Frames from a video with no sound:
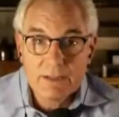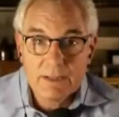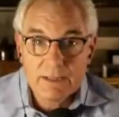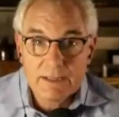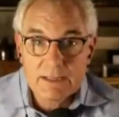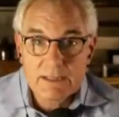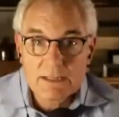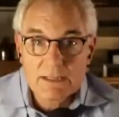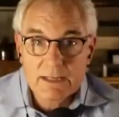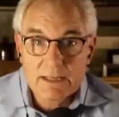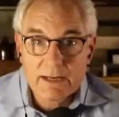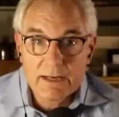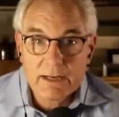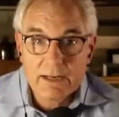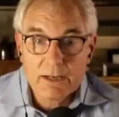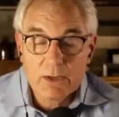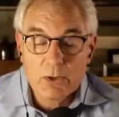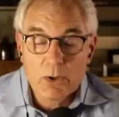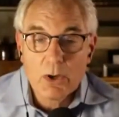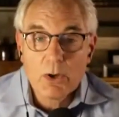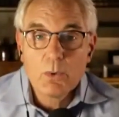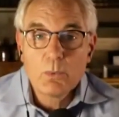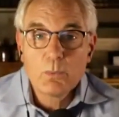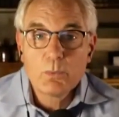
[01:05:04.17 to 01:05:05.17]
setting
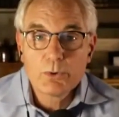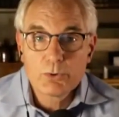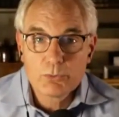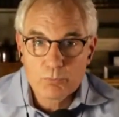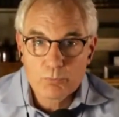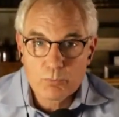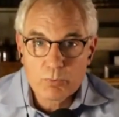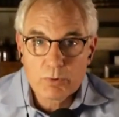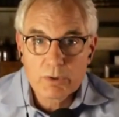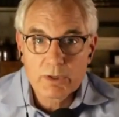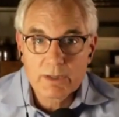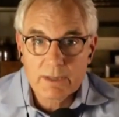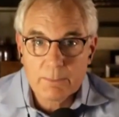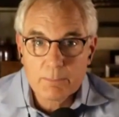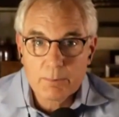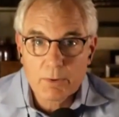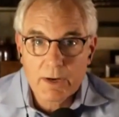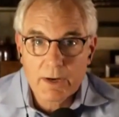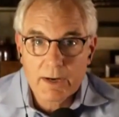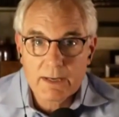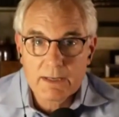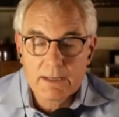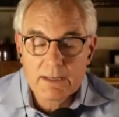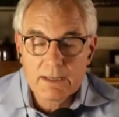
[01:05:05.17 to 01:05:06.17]
with really
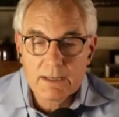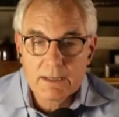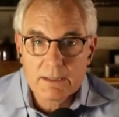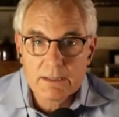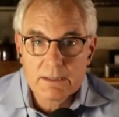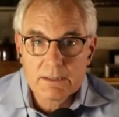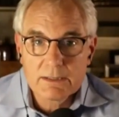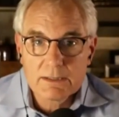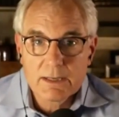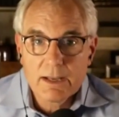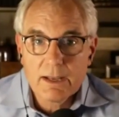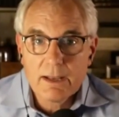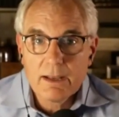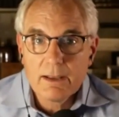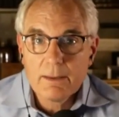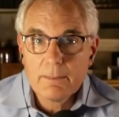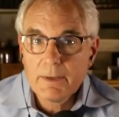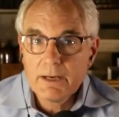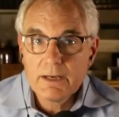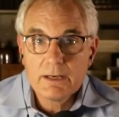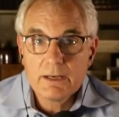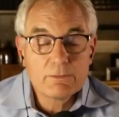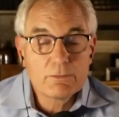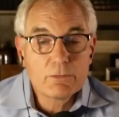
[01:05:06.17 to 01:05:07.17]
bright kids,
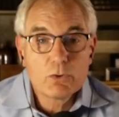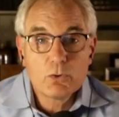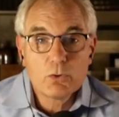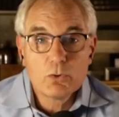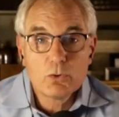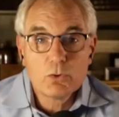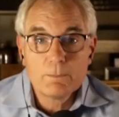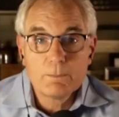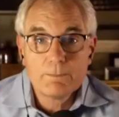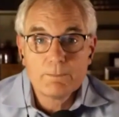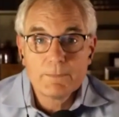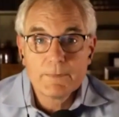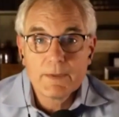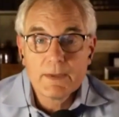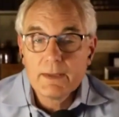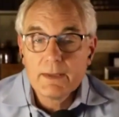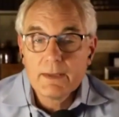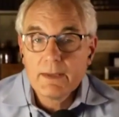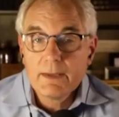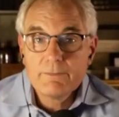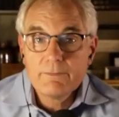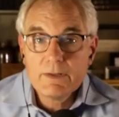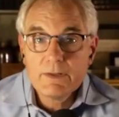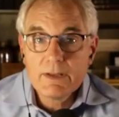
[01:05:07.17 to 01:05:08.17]
many of whom
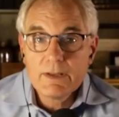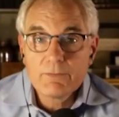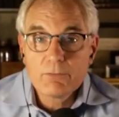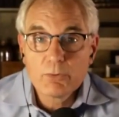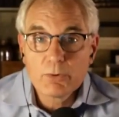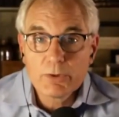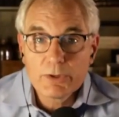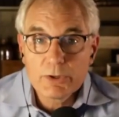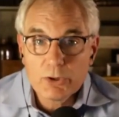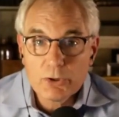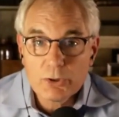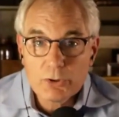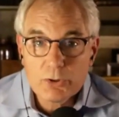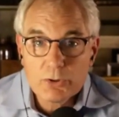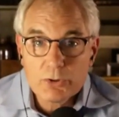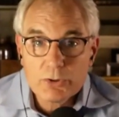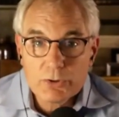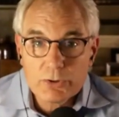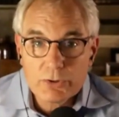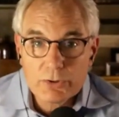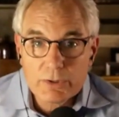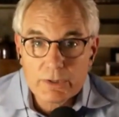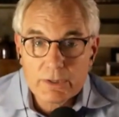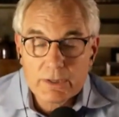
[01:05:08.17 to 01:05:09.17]
have never really
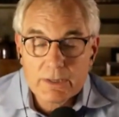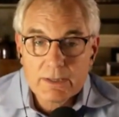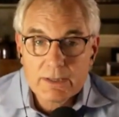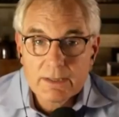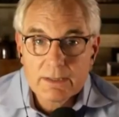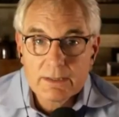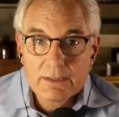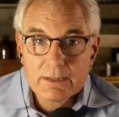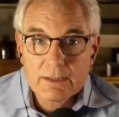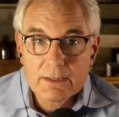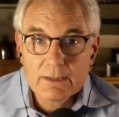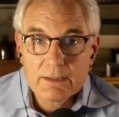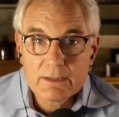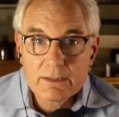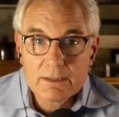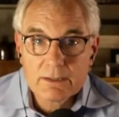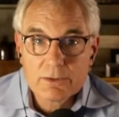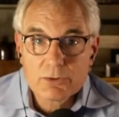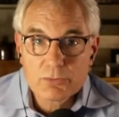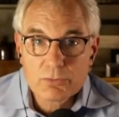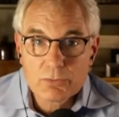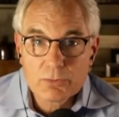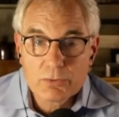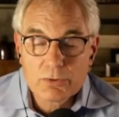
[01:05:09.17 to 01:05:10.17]
heard the
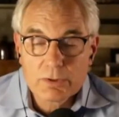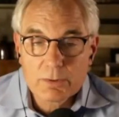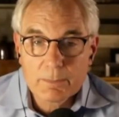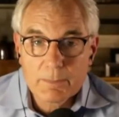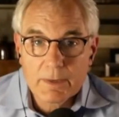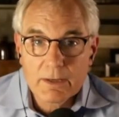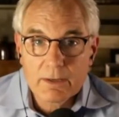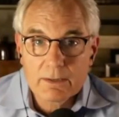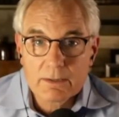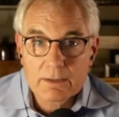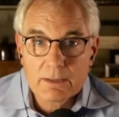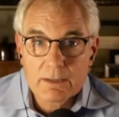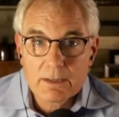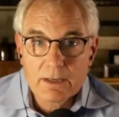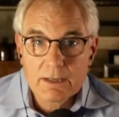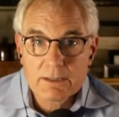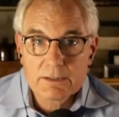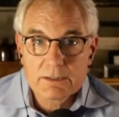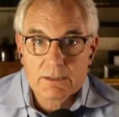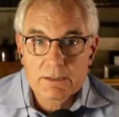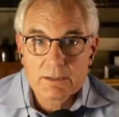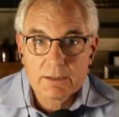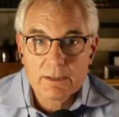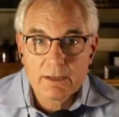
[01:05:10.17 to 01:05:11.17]
truth about
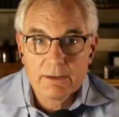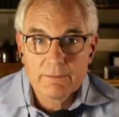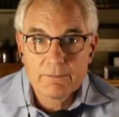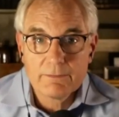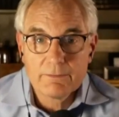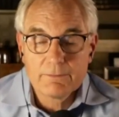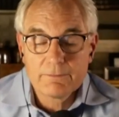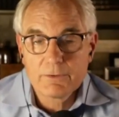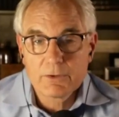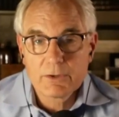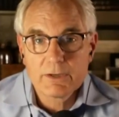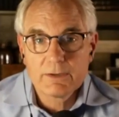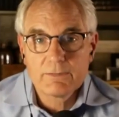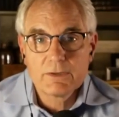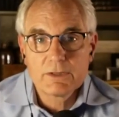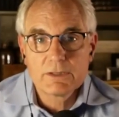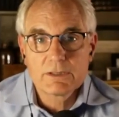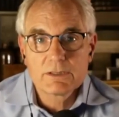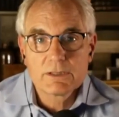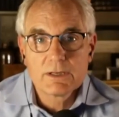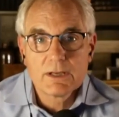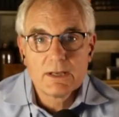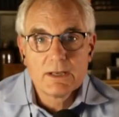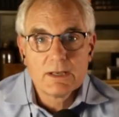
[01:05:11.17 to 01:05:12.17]
God's love and
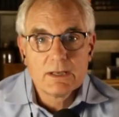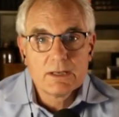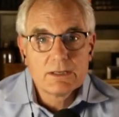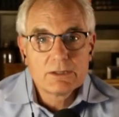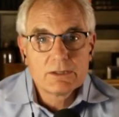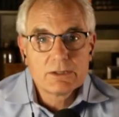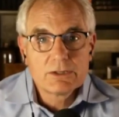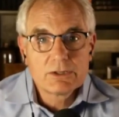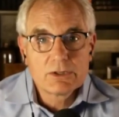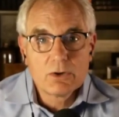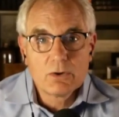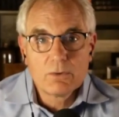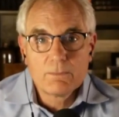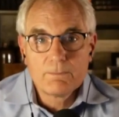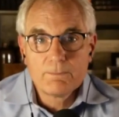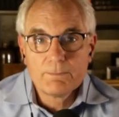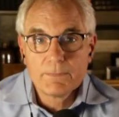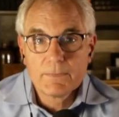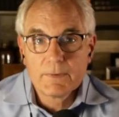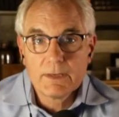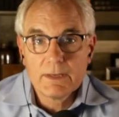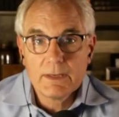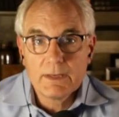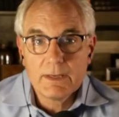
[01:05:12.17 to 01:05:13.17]
forgiveness. So
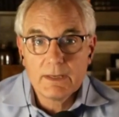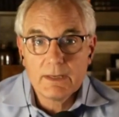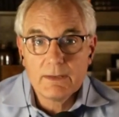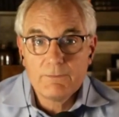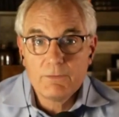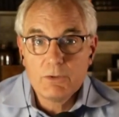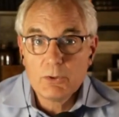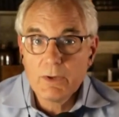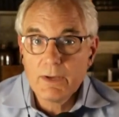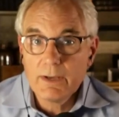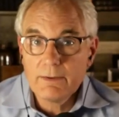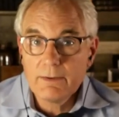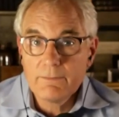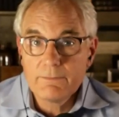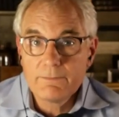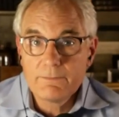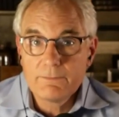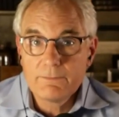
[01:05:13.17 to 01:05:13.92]
if you have